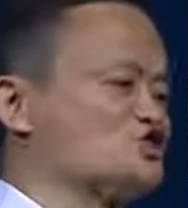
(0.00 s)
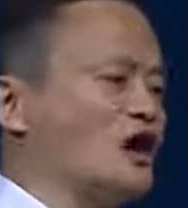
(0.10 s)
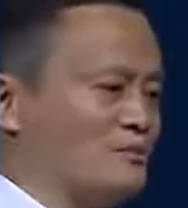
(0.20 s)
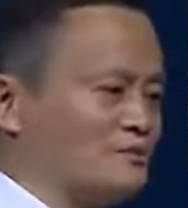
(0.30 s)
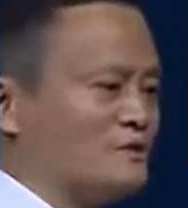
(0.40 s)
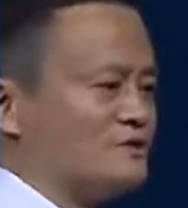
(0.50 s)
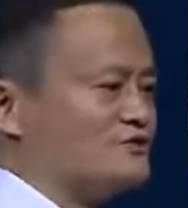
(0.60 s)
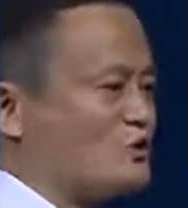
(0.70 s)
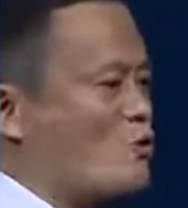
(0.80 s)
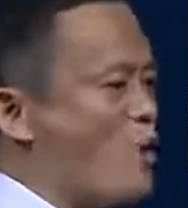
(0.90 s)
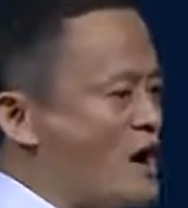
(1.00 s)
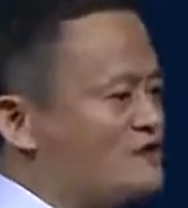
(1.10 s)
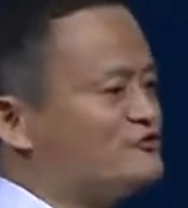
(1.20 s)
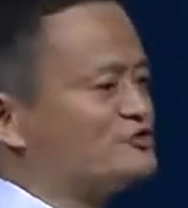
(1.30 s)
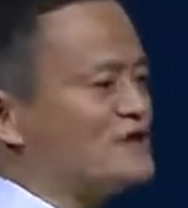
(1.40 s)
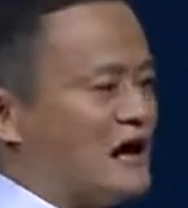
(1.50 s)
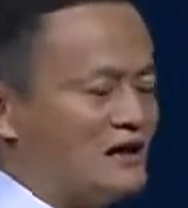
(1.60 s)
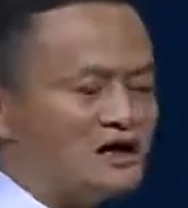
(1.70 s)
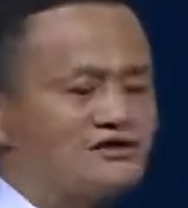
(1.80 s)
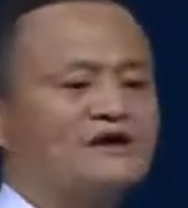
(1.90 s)
Trump, the wonderful
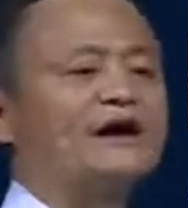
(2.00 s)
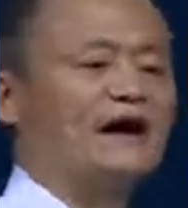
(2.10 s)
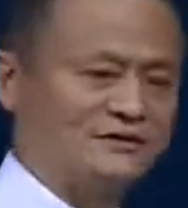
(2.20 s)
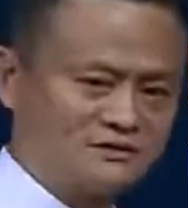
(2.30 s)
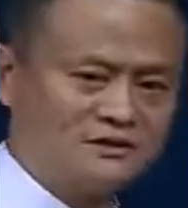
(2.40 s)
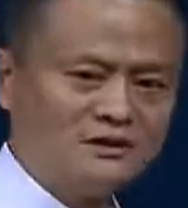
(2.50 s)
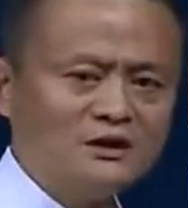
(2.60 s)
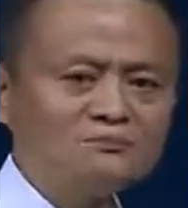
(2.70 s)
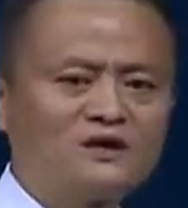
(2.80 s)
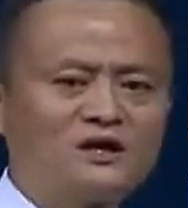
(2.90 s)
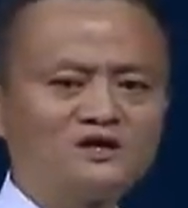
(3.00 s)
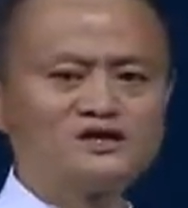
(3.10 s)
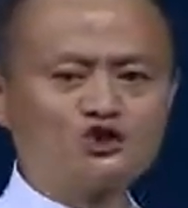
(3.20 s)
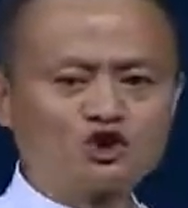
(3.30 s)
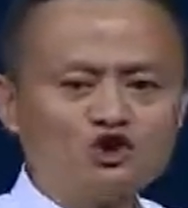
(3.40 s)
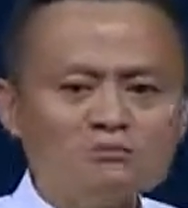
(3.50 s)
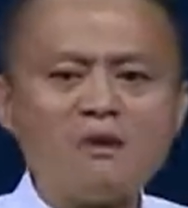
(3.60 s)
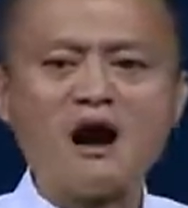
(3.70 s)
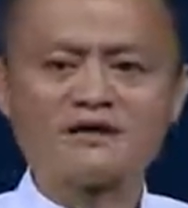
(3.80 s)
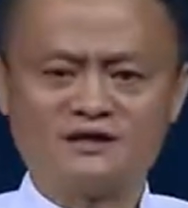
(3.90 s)
dialogue they had. Because the two
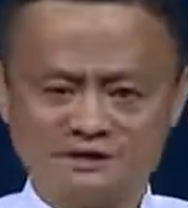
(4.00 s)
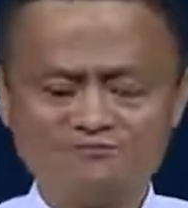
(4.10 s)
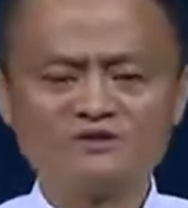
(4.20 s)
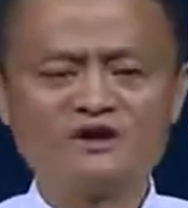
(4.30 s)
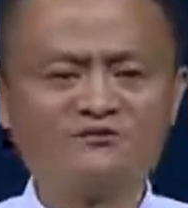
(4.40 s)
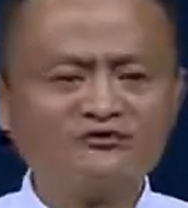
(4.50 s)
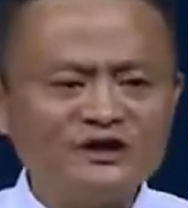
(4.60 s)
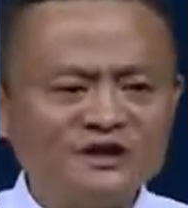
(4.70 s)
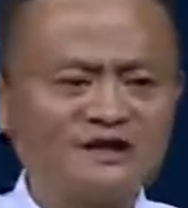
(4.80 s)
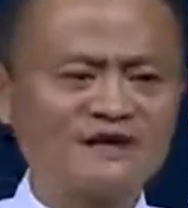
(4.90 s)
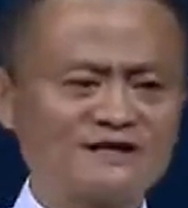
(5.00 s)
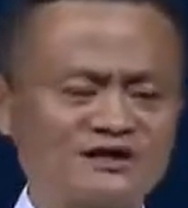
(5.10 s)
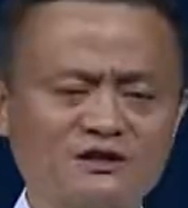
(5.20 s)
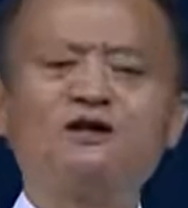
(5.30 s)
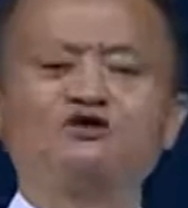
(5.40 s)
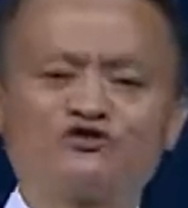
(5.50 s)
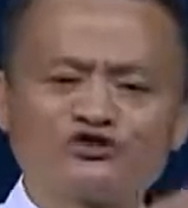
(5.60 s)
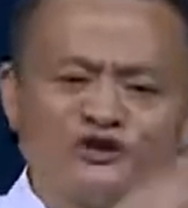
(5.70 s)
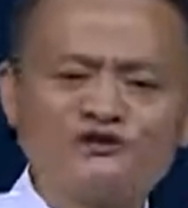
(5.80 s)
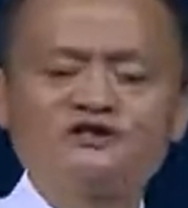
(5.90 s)
markets, if they connected,
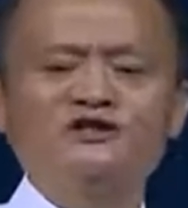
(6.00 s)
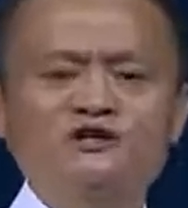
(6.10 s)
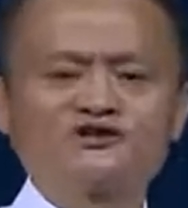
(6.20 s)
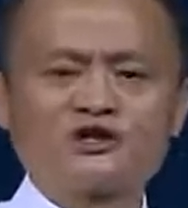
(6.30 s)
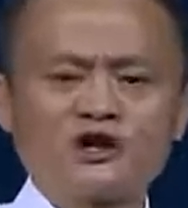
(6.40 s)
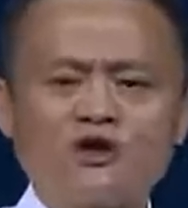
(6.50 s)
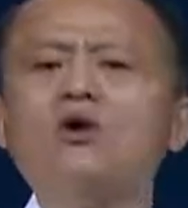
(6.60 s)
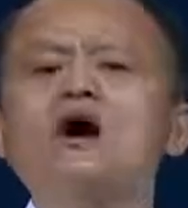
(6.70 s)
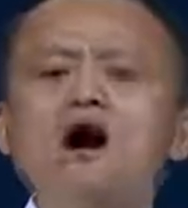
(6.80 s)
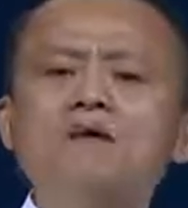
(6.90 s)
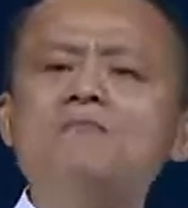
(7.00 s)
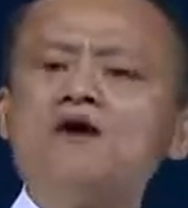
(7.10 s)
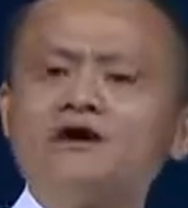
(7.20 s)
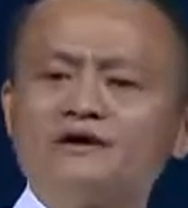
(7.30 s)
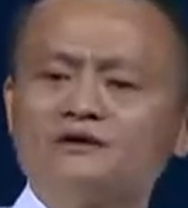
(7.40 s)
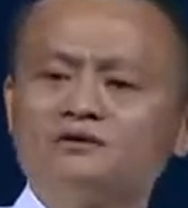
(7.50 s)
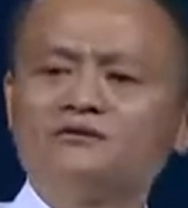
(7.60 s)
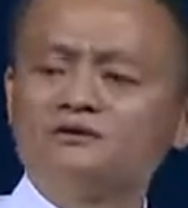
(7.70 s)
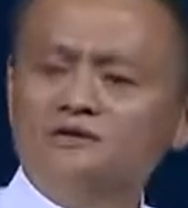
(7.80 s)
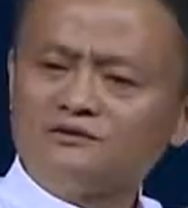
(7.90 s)
30 years ago, American
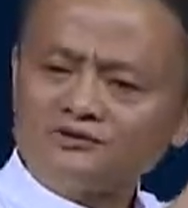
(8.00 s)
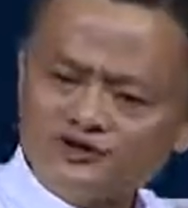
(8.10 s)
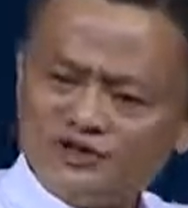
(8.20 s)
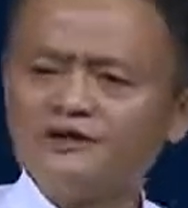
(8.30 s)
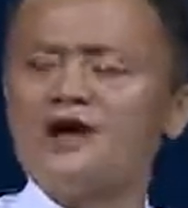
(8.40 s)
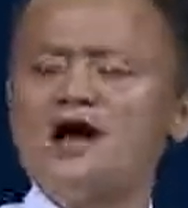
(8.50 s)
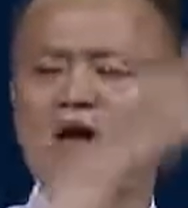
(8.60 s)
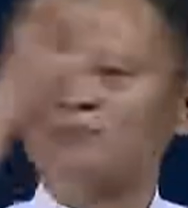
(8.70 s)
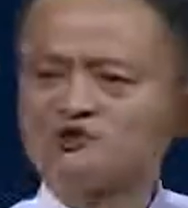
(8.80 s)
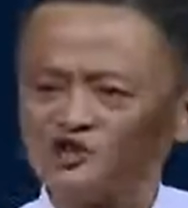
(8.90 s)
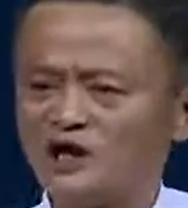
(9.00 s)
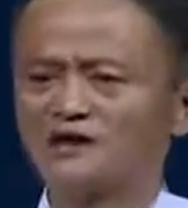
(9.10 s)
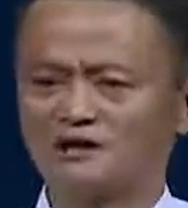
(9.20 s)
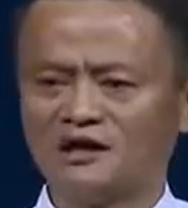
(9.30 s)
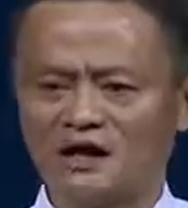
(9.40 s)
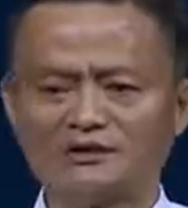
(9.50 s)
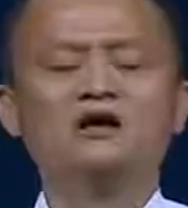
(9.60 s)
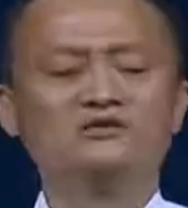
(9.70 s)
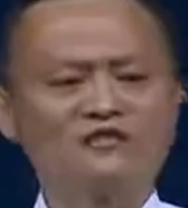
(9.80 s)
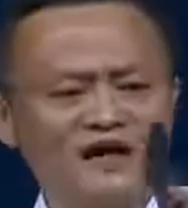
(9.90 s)
did help China a lot.
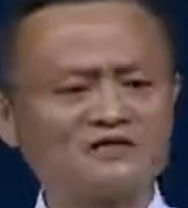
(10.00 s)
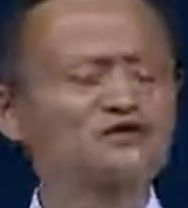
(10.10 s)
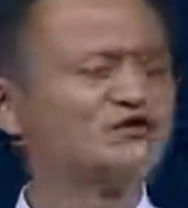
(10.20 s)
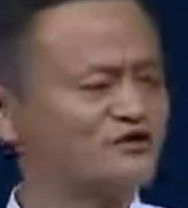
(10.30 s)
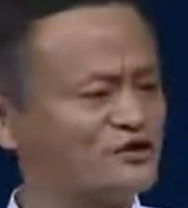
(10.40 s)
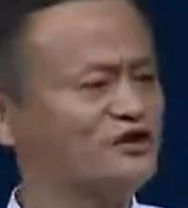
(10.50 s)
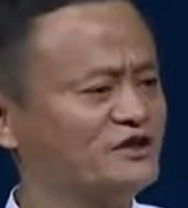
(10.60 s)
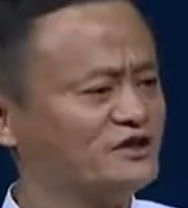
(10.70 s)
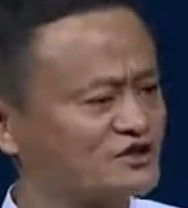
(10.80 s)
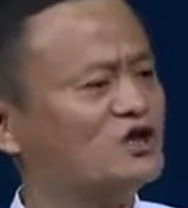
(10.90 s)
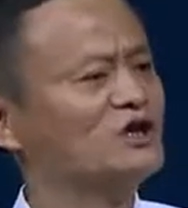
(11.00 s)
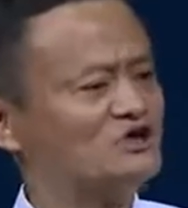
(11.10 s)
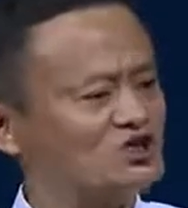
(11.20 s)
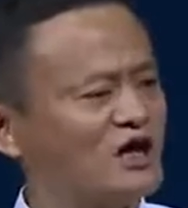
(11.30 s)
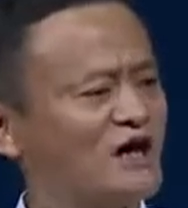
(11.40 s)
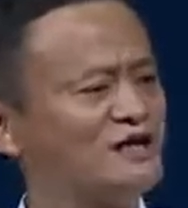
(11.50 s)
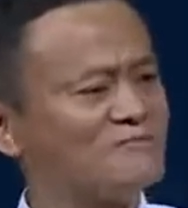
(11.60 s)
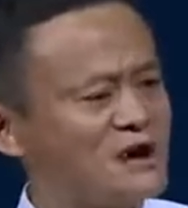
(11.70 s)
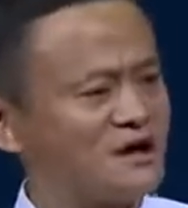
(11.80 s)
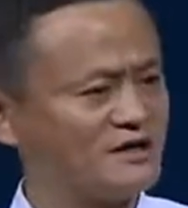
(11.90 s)
Next 30 years, China
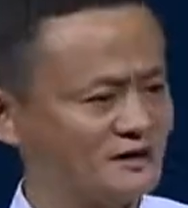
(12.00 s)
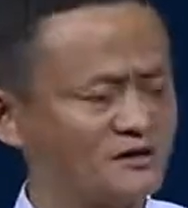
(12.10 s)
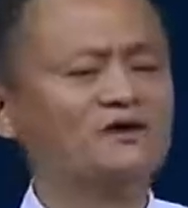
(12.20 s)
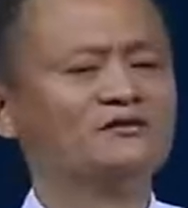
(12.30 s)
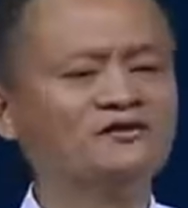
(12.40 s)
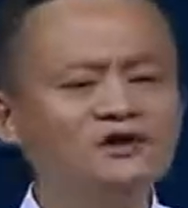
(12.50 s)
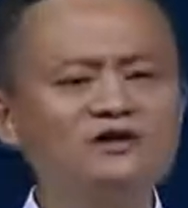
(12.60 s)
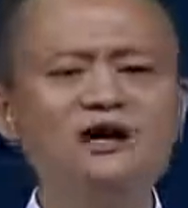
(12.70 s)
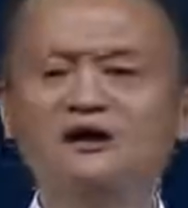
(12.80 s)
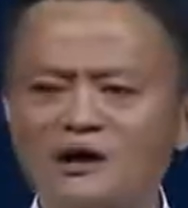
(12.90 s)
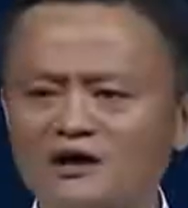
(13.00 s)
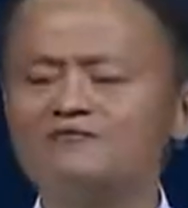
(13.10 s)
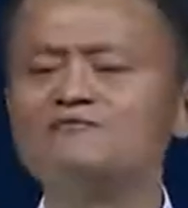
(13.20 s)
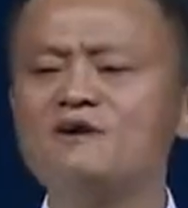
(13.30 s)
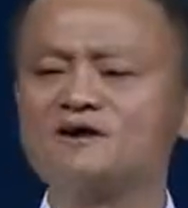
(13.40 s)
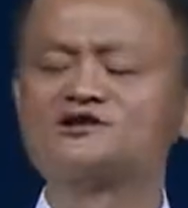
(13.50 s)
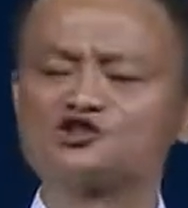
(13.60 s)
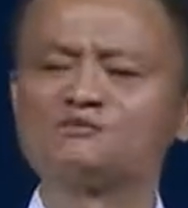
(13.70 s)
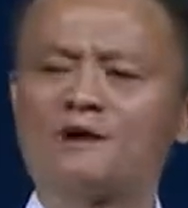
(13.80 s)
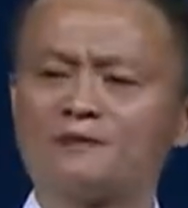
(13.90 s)
market need a lot of American
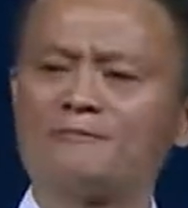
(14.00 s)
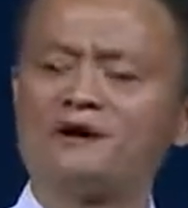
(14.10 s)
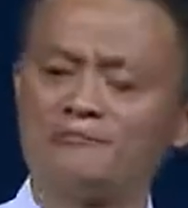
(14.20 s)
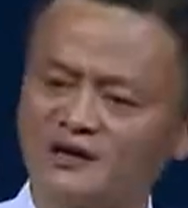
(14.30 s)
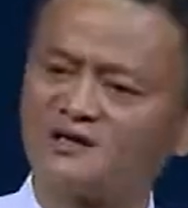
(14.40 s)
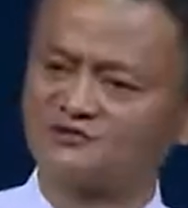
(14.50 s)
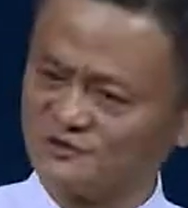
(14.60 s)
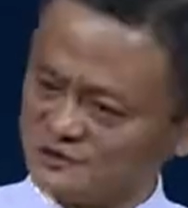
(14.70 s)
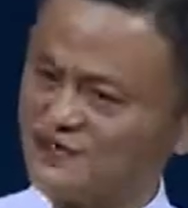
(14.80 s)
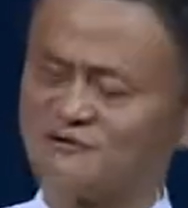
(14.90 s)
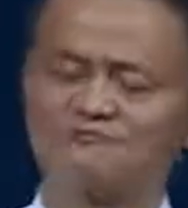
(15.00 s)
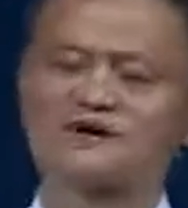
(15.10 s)
small products, a lot of